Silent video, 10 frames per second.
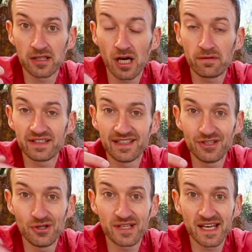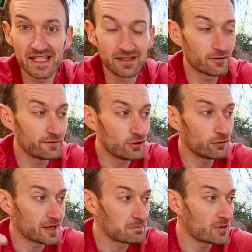covered in UK
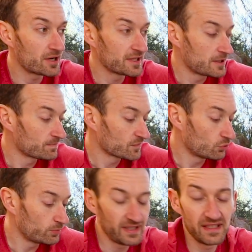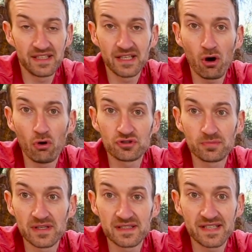filth and mud will be the
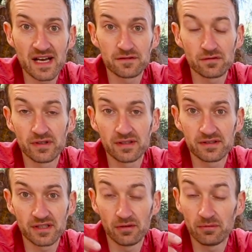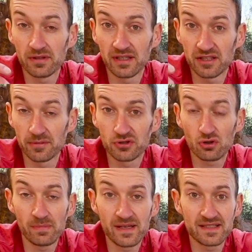ultimate test for it. So in terms of
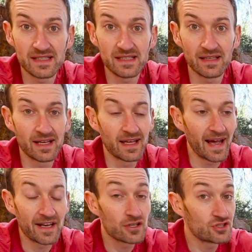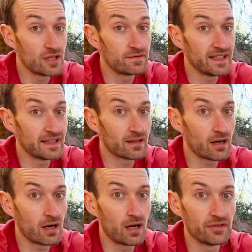durability and just shifting
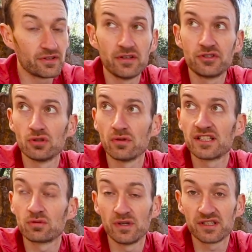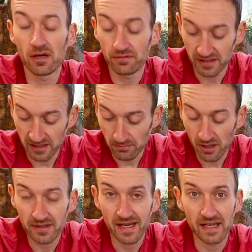under duress when it's covered in
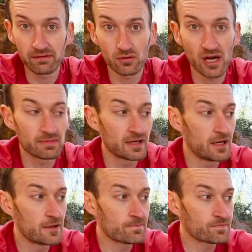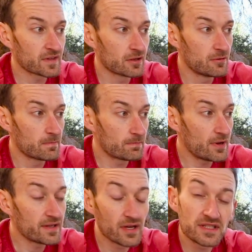mud and other crap.
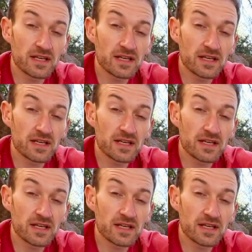But there are